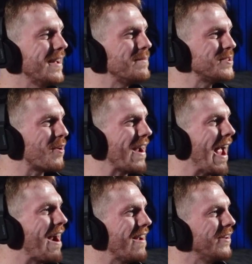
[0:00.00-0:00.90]
I'm sorry,
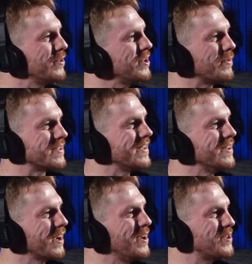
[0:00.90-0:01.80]
Harry. No, she wasn't.
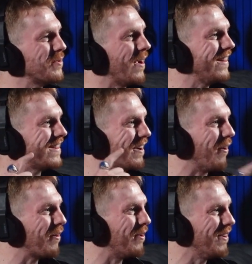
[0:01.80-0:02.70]
Because she went to
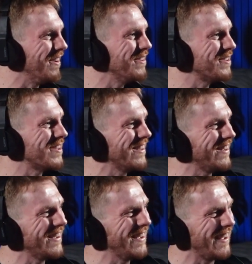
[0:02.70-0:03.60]

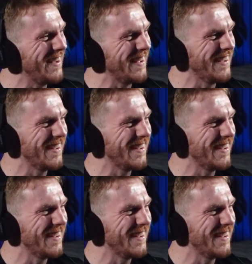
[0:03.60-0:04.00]
Hogwarts.